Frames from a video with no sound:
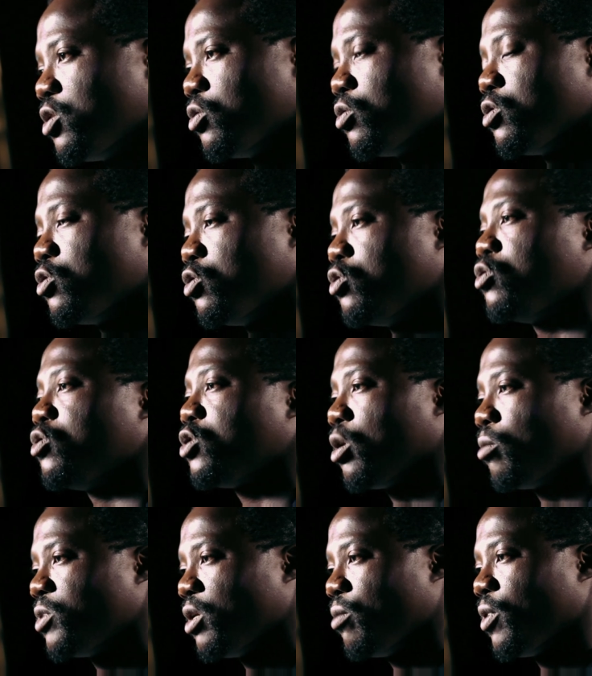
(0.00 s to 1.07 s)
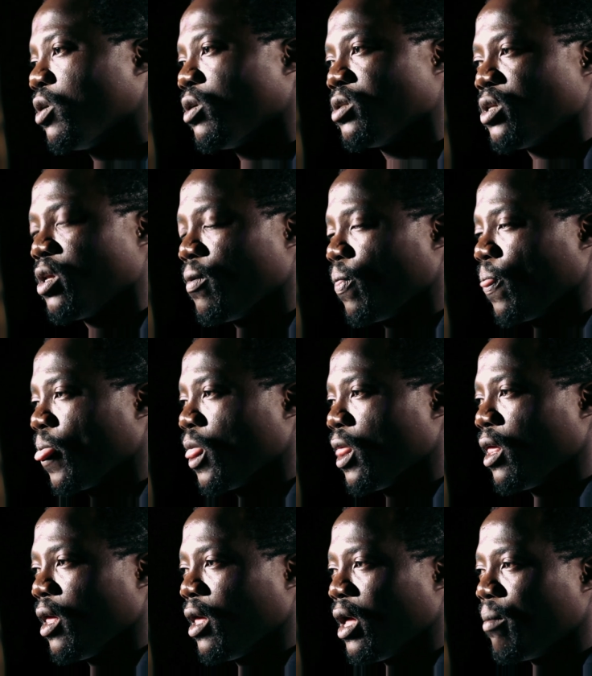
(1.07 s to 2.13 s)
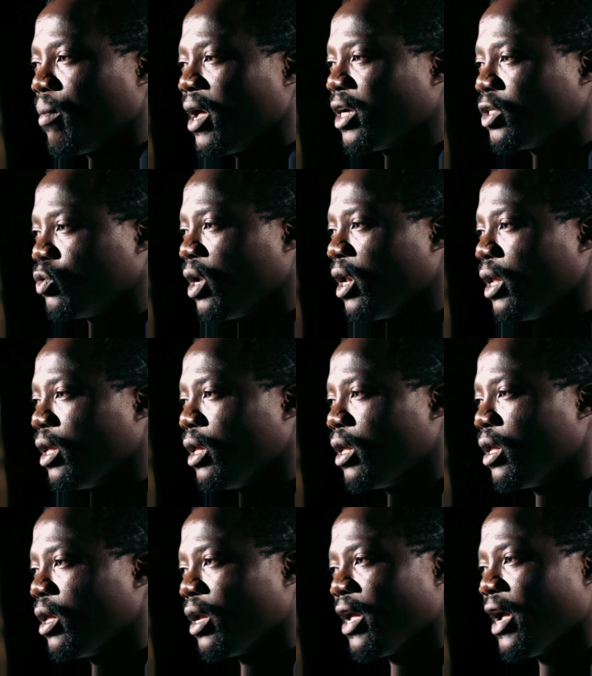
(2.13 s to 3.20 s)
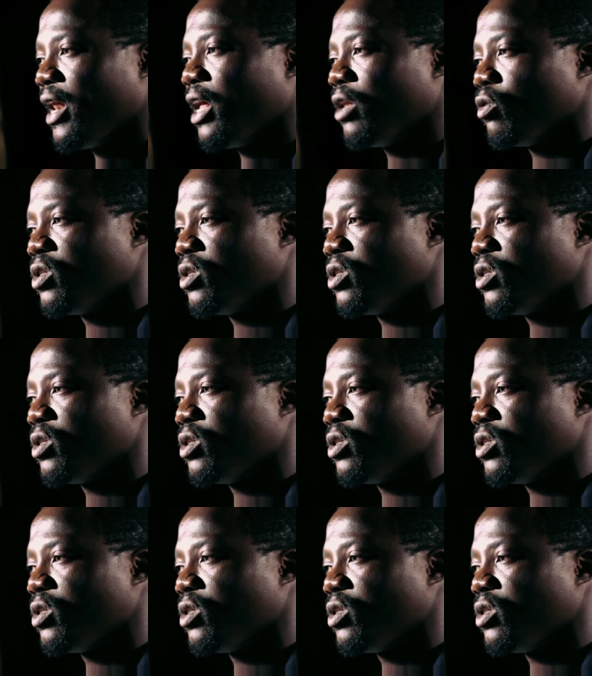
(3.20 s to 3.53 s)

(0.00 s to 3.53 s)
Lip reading: to do something, because I'm actually a guy that